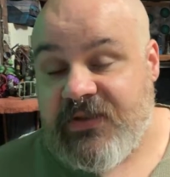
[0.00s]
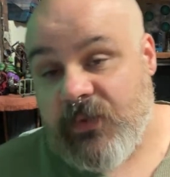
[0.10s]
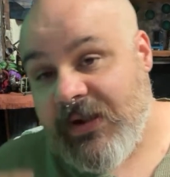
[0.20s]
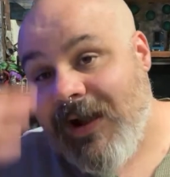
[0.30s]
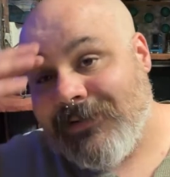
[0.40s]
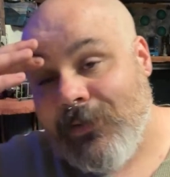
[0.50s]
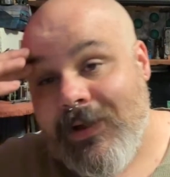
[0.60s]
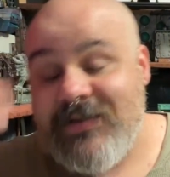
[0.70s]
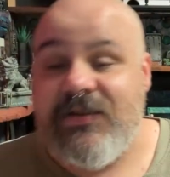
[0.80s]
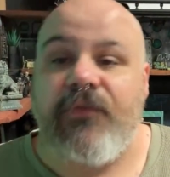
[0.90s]
so he knocked a
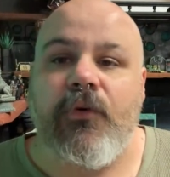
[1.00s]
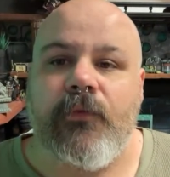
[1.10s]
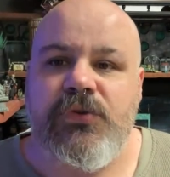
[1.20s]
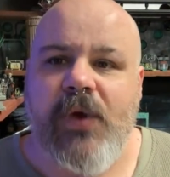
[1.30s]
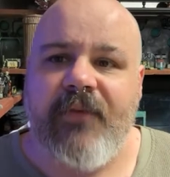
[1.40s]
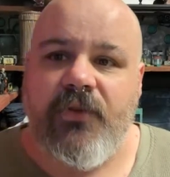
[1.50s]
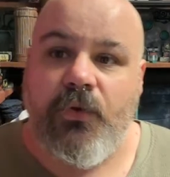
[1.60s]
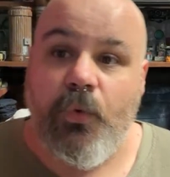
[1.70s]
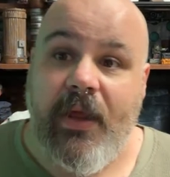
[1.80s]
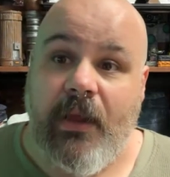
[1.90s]
lot of stuff over, so I have to
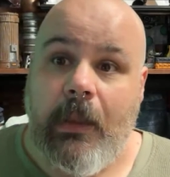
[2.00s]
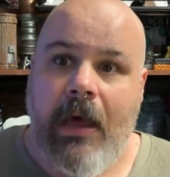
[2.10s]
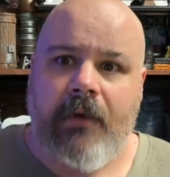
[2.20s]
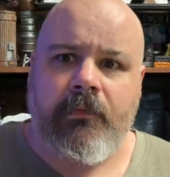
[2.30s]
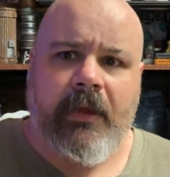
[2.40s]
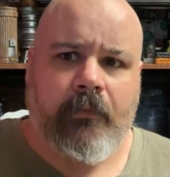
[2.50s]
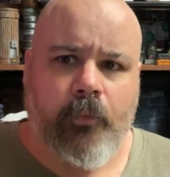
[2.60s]
do like a lot of like